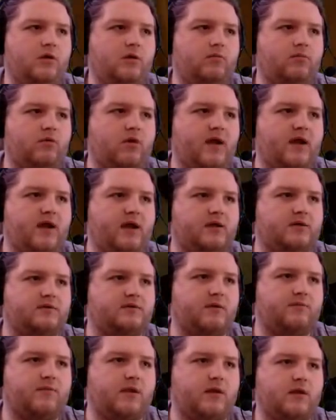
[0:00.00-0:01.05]
Breaking
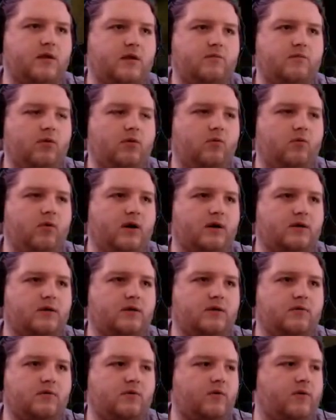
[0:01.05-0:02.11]
something, but what?
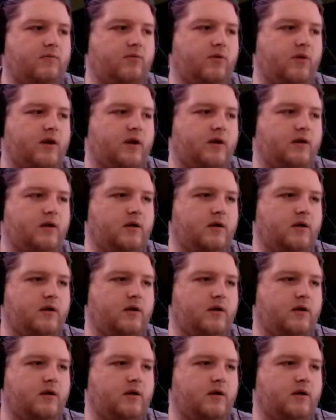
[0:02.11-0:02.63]
What do I break?